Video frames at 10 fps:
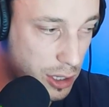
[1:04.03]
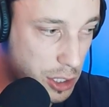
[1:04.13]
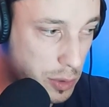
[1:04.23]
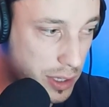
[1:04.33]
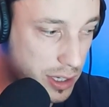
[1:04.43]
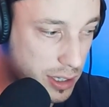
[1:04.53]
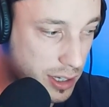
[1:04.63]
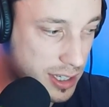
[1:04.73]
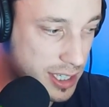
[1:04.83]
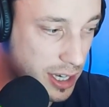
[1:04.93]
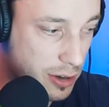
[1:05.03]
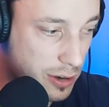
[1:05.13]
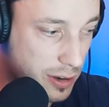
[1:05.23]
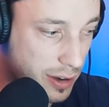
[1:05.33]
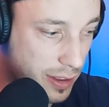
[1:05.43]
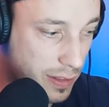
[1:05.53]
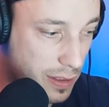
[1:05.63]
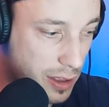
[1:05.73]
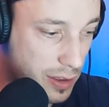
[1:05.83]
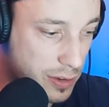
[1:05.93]
you can consider
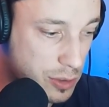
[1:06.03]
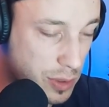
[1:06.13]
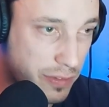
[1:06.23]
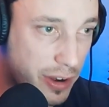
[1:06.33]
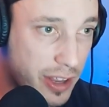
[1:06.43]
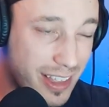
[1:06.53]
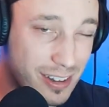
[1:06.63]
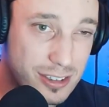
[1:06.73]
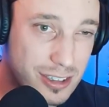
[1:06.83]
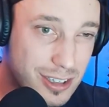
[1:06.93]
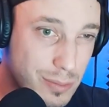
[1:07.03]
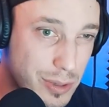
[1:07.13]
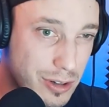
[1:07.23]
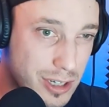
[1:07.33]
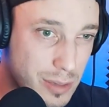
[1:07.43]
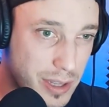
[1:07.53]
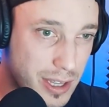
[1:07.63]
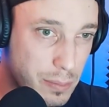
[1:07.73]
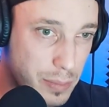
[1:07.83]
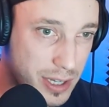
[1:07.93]
doing very little to your computer to
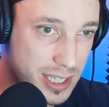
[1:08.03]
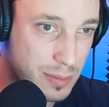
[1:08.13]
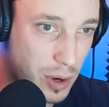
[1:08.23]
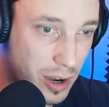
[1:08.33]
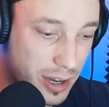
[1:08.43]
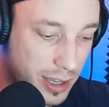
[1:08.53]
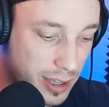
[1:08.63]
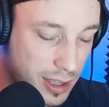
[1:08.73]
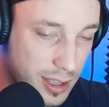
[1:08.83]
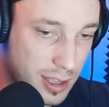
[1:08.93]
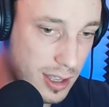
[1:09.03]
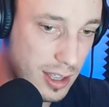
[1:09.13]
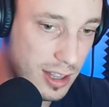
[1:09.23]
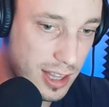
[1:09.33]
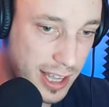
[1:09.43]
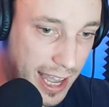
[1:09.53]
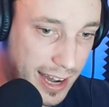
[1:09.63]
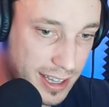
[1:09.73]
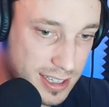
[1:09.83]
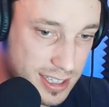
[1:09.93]
be PC modding, like
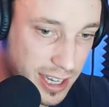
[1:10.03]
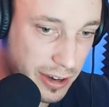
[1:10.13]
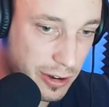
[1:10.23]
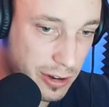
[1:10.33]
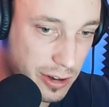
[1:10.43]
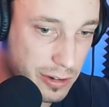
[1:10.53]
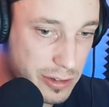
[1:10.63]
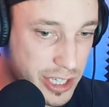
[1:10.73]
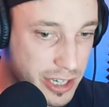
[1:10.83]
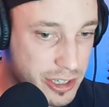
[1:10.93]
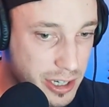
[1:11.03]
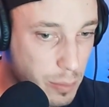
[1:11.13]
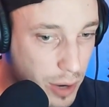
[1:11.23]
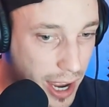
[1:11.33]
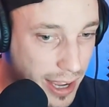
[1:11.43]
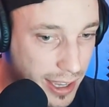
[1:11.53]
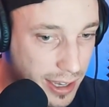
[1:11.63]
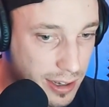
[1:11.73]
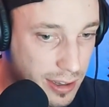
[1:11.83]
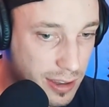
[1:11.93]
adding a sticker, changing a
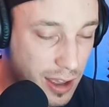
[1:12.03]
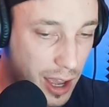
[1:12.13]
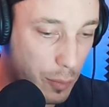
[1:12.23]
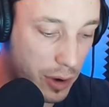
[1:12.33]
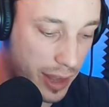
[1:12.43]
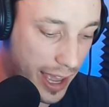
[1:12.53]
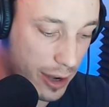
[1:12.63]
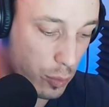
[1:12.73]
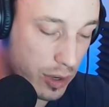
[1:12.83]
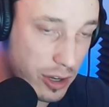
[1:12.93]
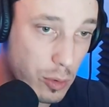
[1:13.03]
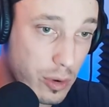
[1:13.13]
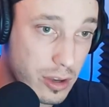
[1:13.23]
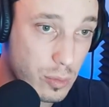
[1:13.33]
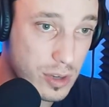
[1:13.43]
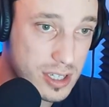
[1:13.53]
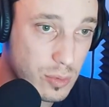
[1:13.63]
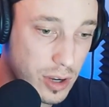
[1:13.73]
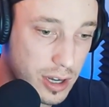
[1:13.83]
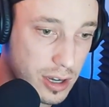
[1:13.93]
bracket. I want to add a window where there wasn't
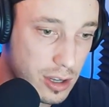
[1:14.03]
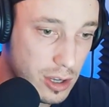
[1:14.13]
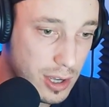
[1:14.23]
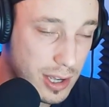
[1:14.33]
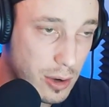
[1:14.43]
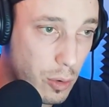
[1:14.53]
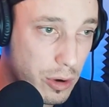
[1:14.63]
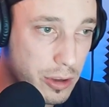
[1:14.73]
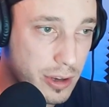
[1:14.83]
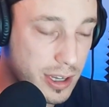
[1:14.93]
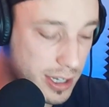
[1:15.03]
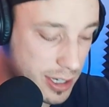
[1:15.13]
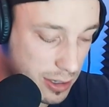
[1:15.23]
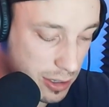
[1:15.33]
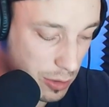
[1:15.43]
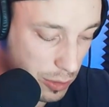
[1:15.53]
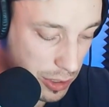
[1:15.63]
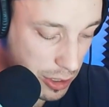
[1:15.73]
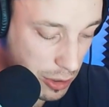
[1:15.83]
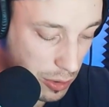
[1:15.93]
one, or you can
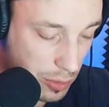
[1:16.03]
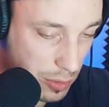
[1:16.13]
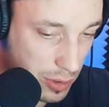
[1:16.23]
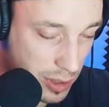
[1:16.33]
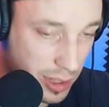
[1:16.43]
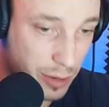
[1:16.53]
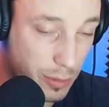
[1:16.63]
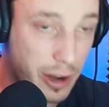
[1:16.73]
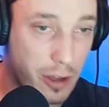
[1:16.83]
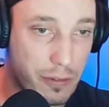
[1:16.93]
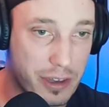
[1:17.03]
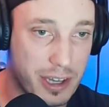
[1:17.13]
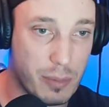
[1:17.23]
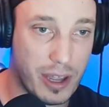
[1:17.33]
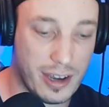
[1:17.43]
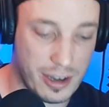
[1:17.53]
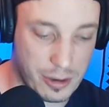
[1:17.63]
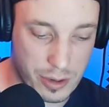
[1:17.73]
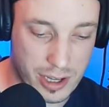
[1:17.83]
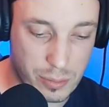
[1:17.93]
go like right off the deep end and
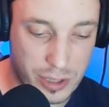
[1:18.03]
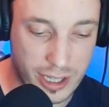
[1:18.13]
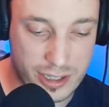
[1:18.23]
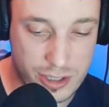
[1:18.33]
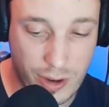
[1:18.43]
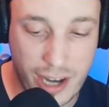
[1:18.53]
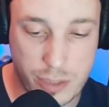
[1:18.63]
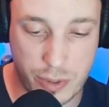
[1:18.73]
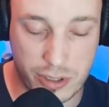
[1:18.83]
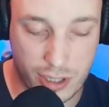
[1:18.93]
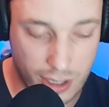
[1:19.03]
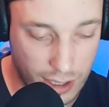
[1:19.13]
do a complete scratch build,